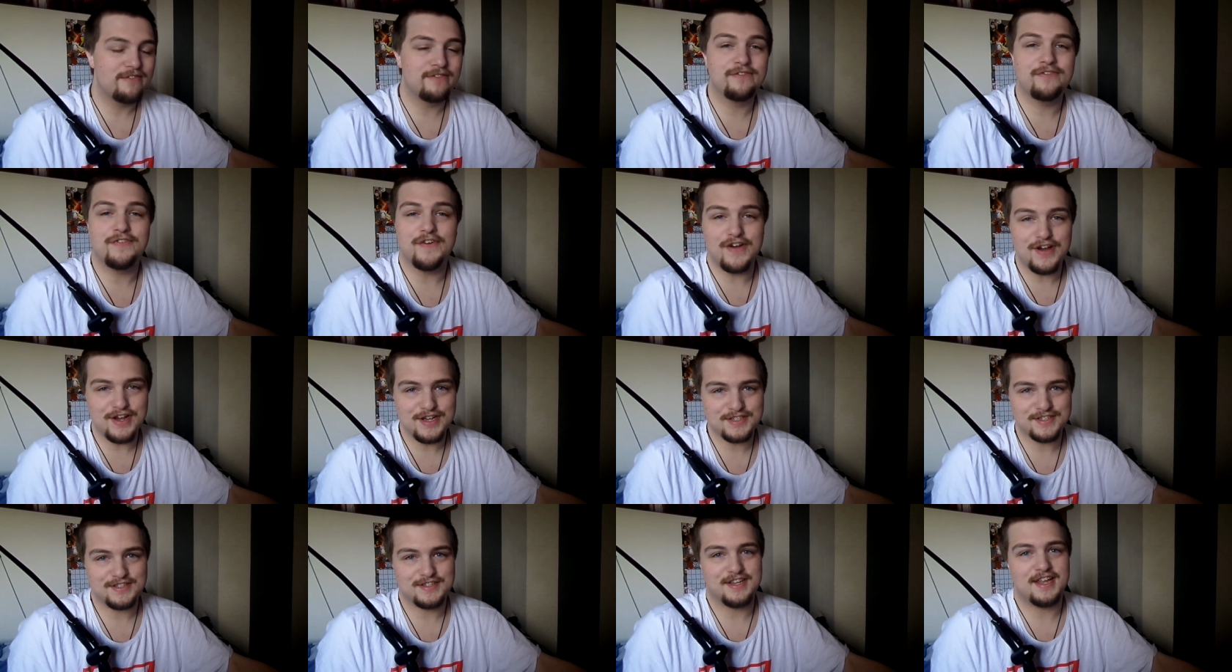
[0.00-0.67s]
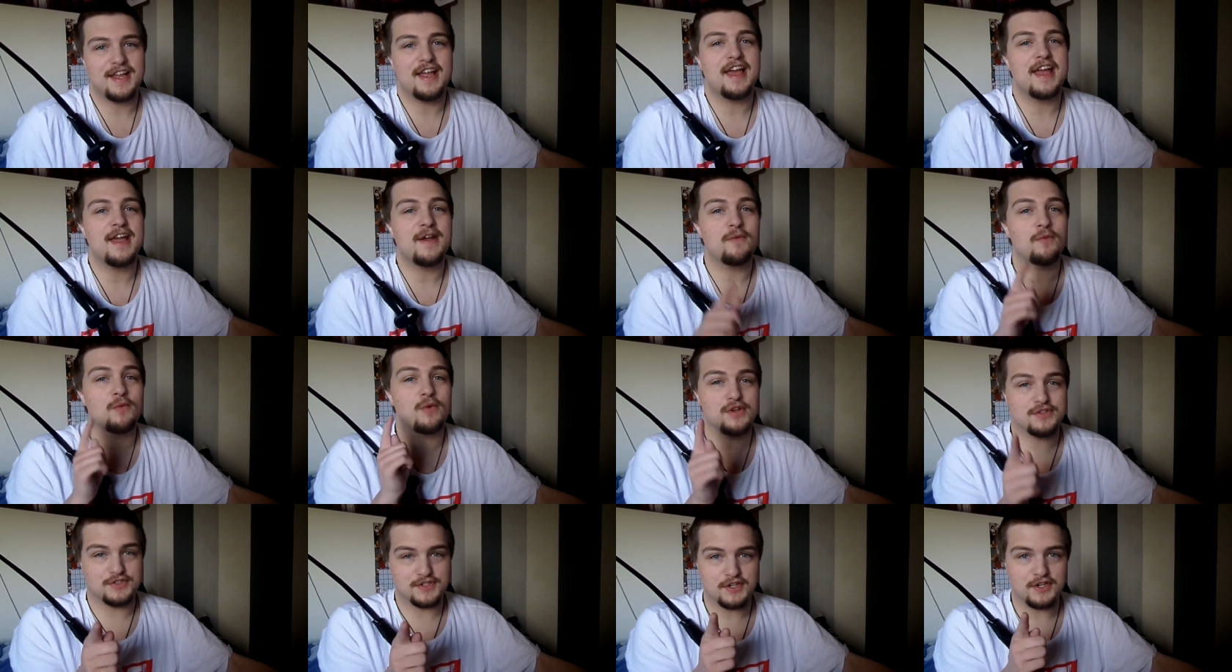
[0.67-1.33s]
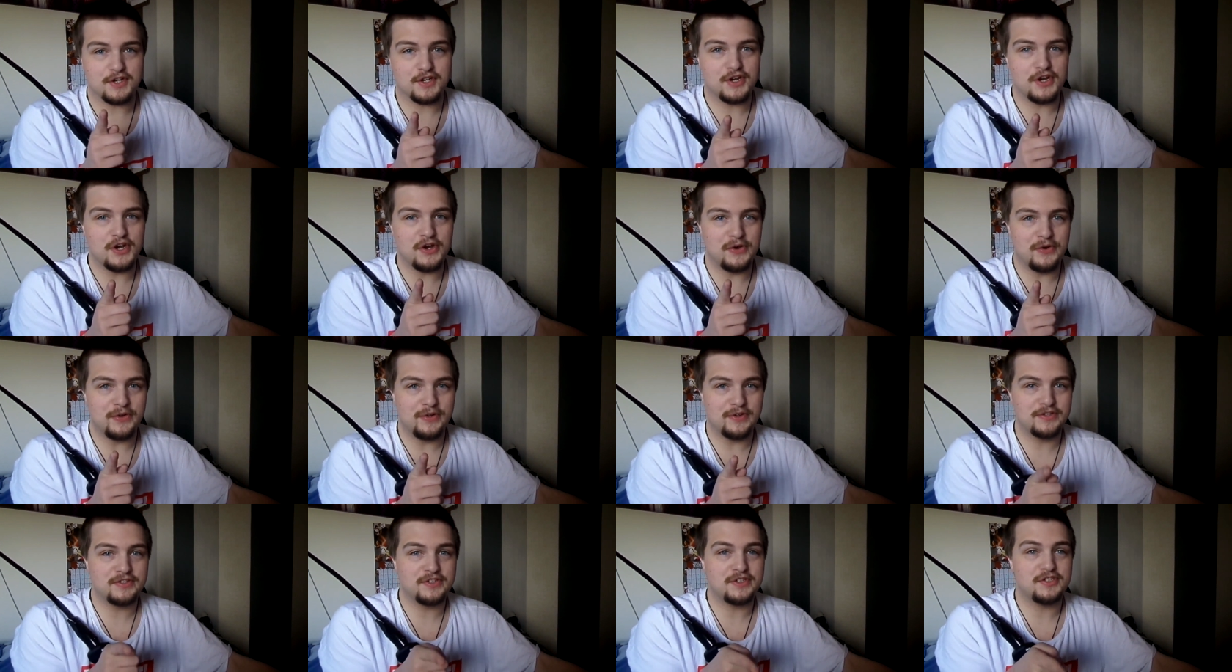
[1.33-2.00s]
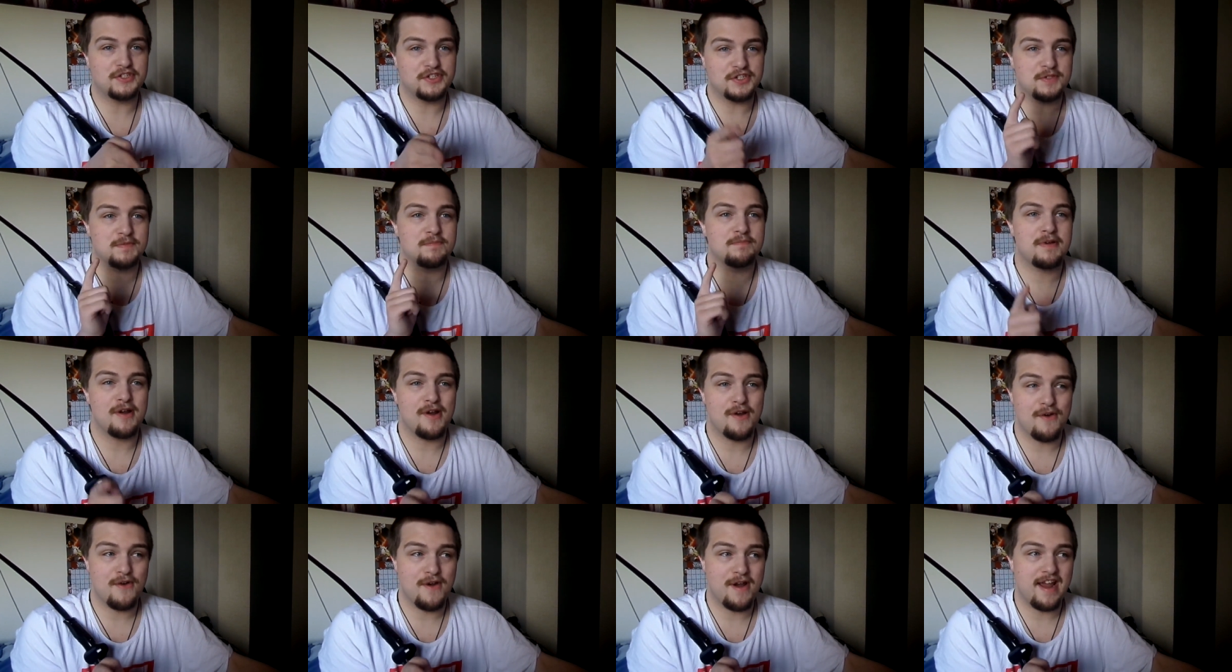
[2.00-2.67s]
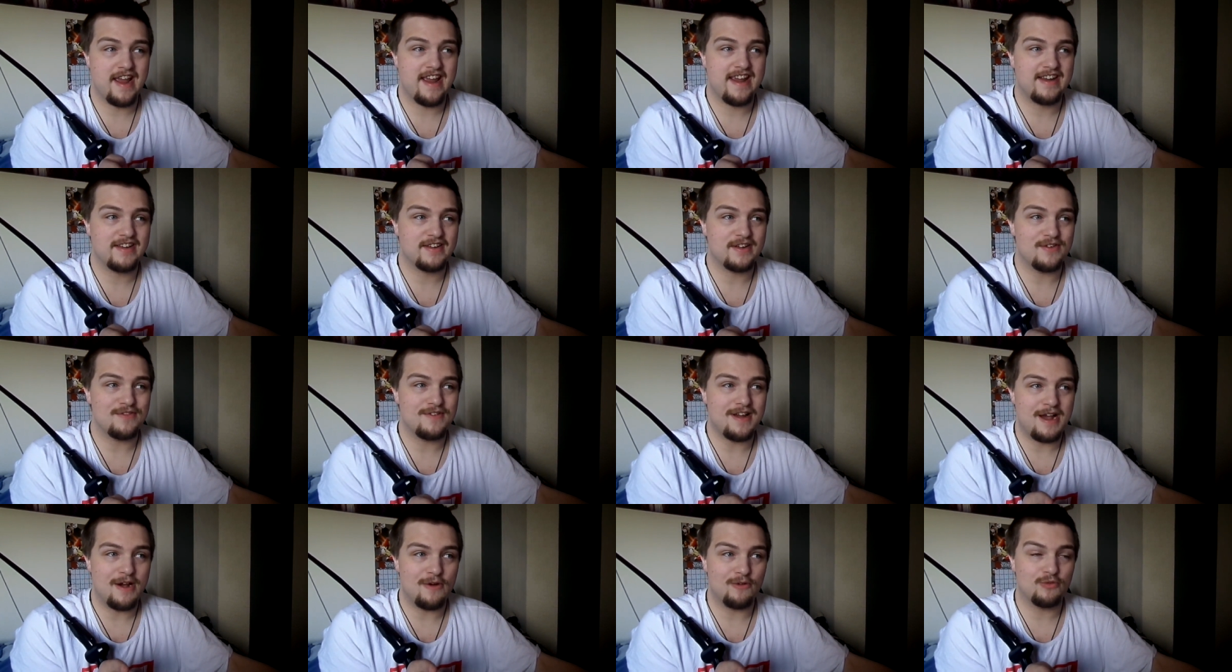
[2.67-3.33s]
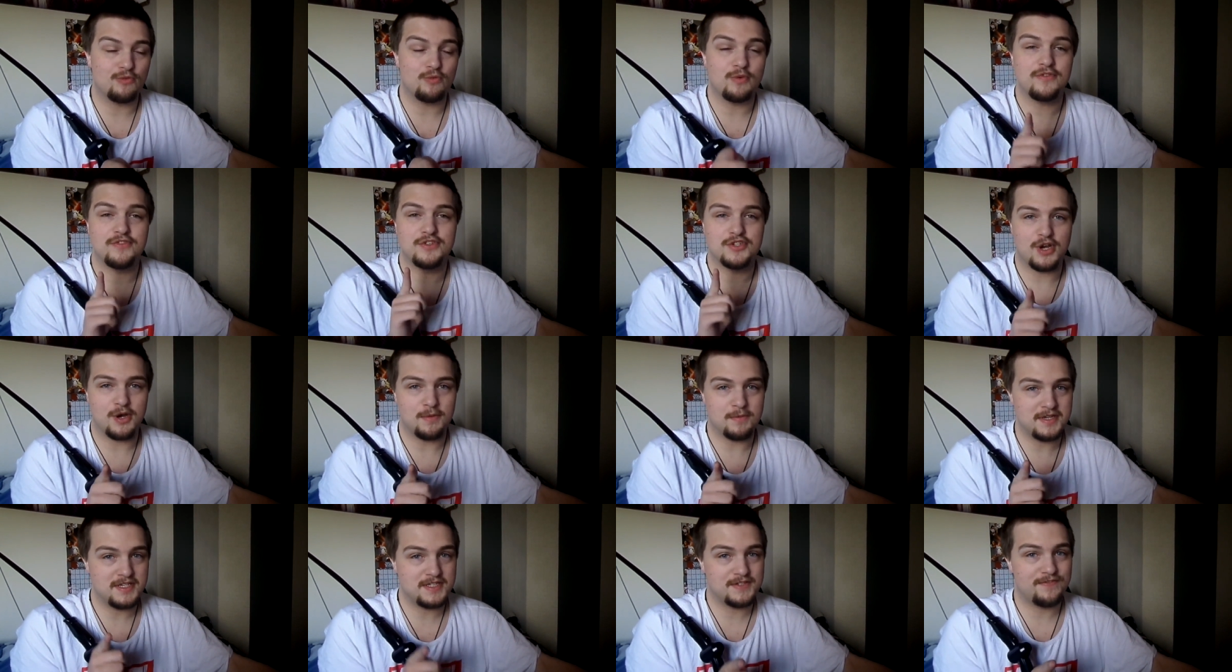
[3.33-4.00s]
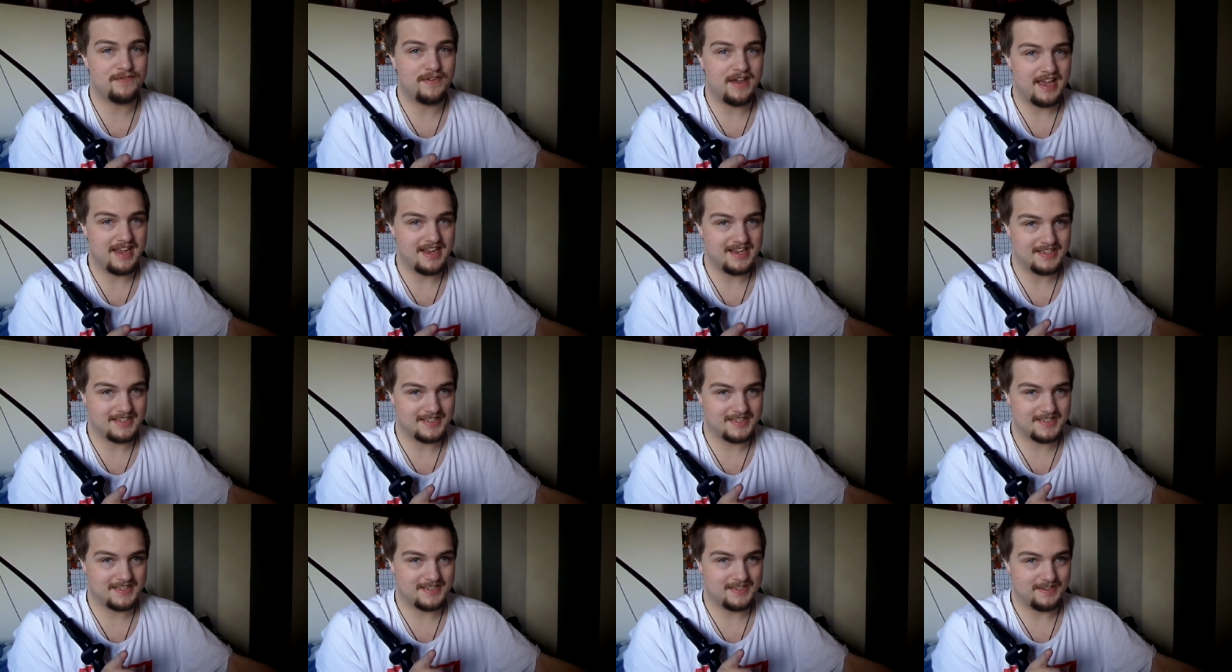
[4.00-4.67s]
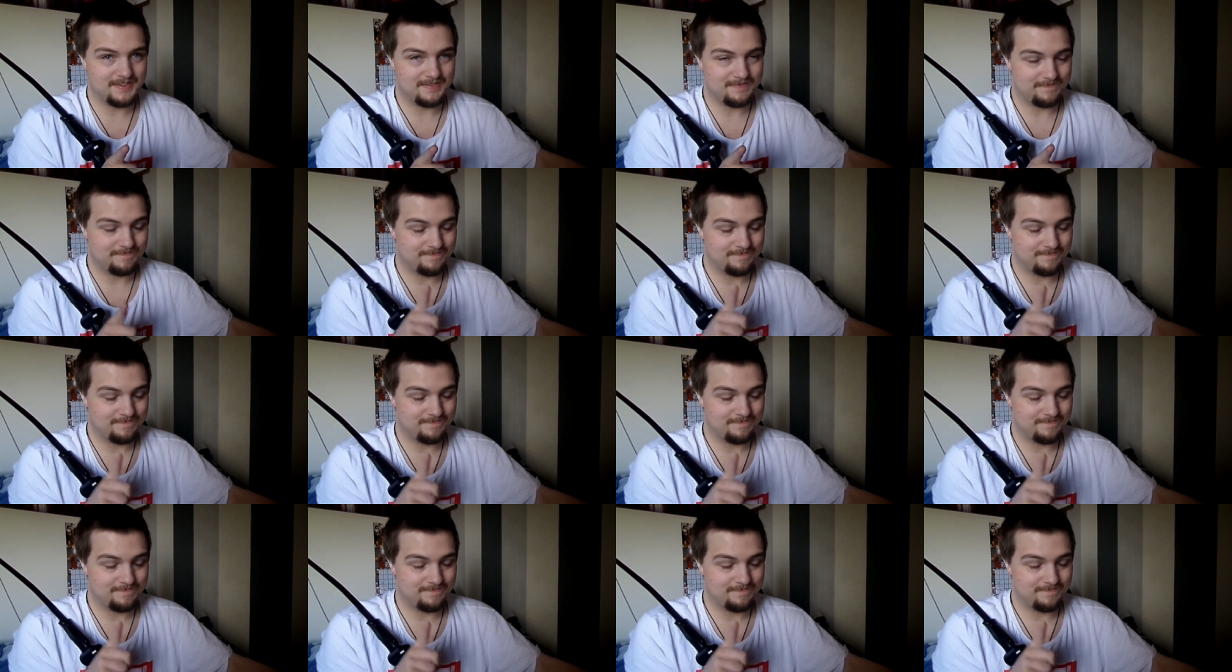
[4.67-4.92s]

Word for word: First, it wasn't cool to just parade around with Tommy's face.